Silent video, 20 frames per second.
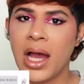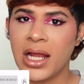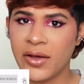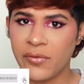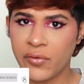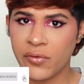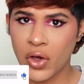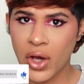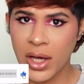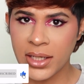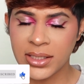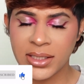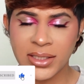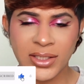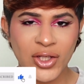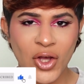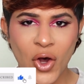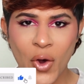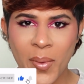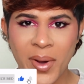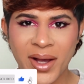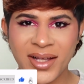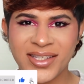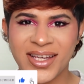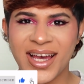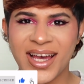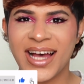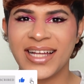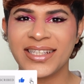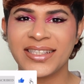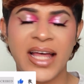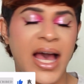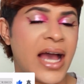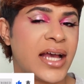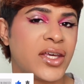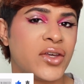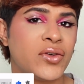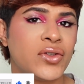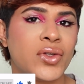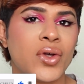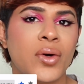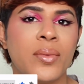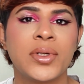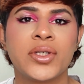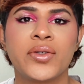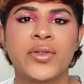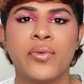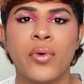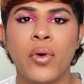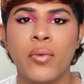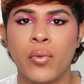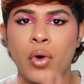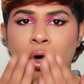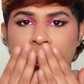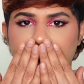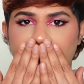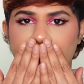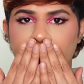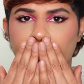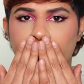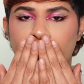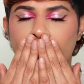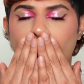love you guys so much, and thank you so much for watching.